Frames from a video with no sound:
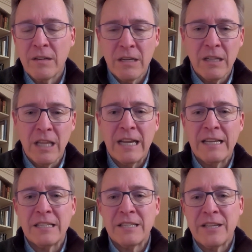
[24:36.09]

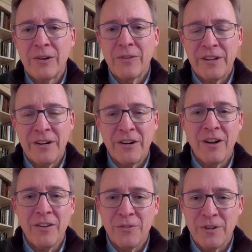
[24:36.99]
clients tell their
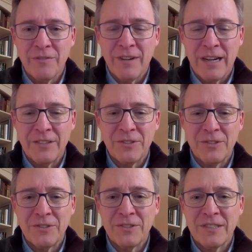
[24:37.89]
other
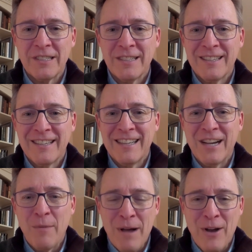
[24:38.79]
advisors
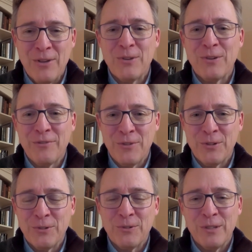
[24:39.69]
about you if you're
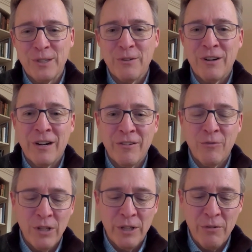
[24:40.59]
doing
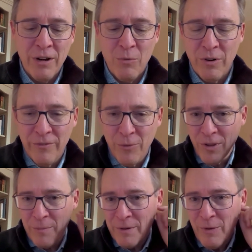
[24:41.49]
really great work for
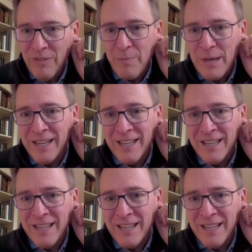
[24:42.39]
them. And we've been